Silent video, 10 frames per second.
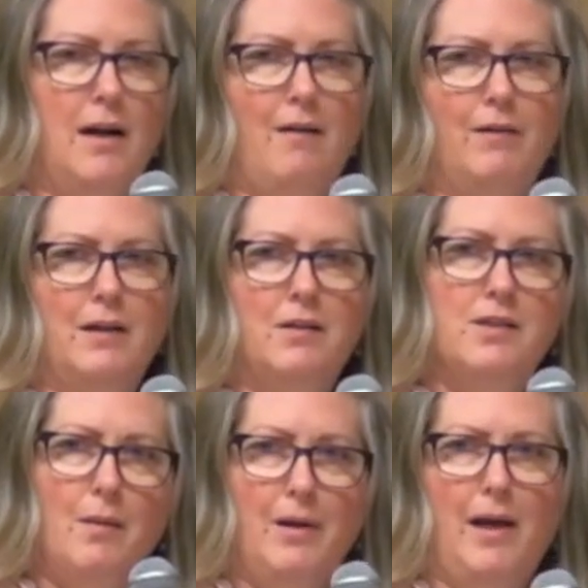having
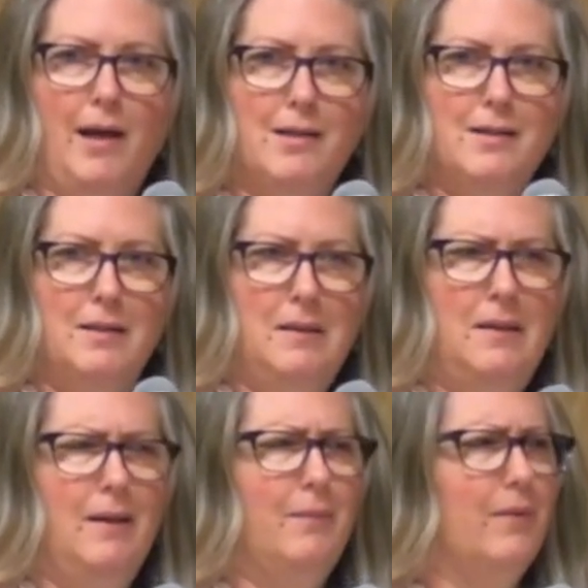stomach aches.
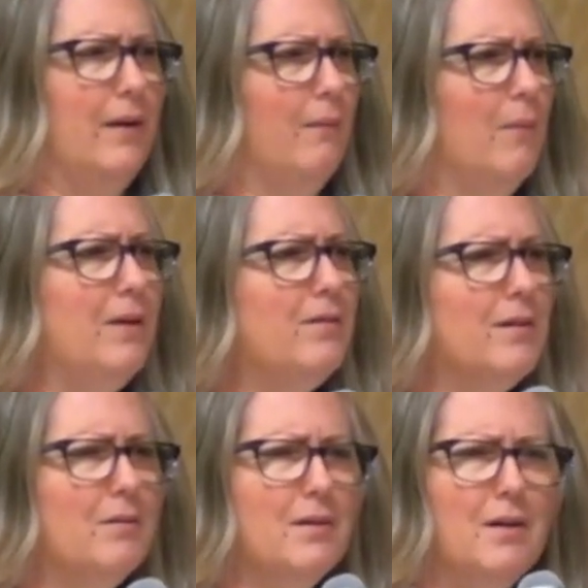Thinking, what's
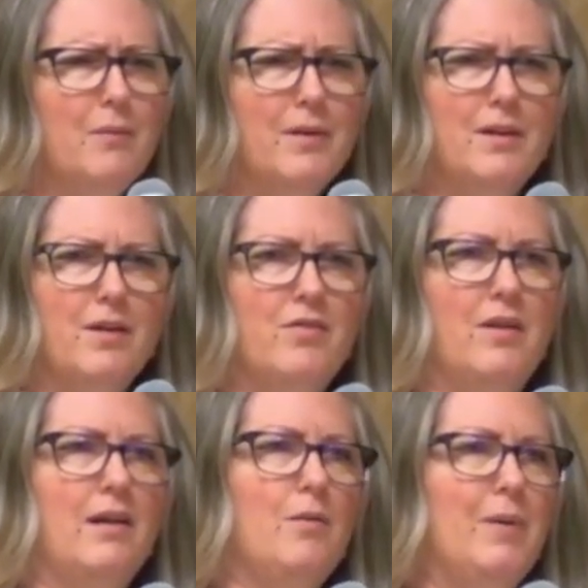going on with this?
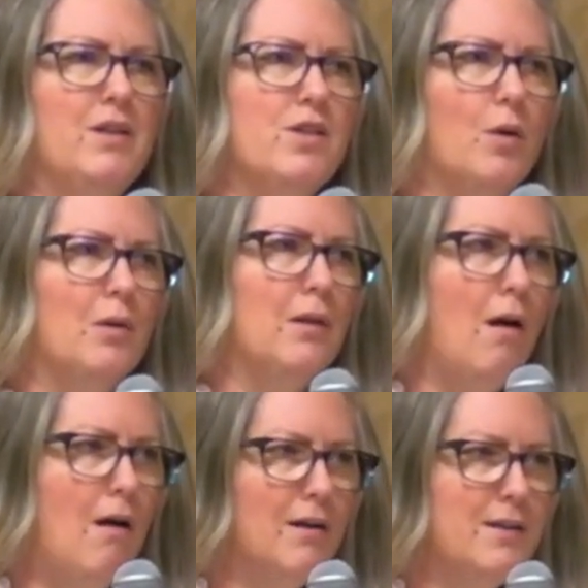And it had been so
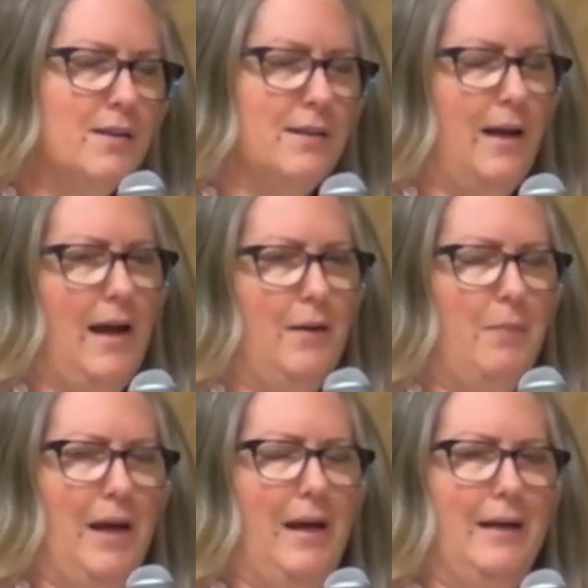long since I had
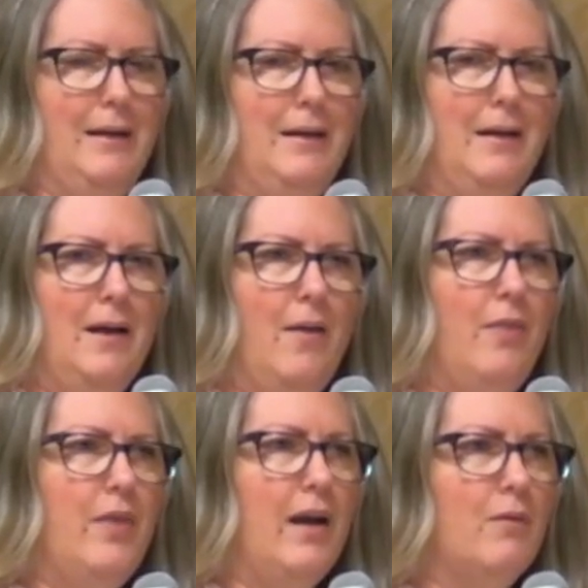pain
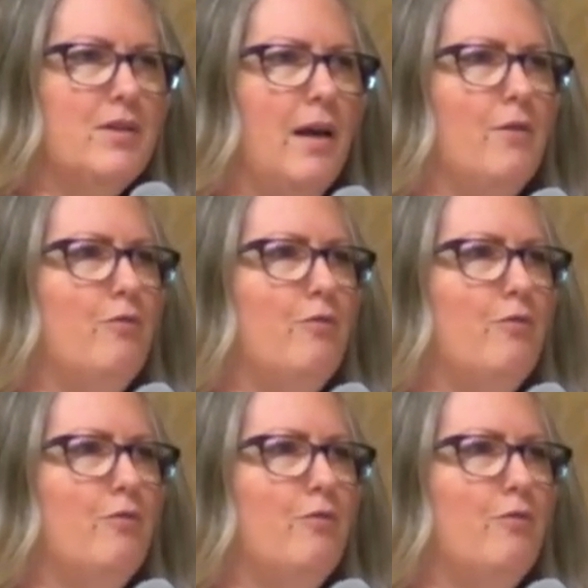that I was kind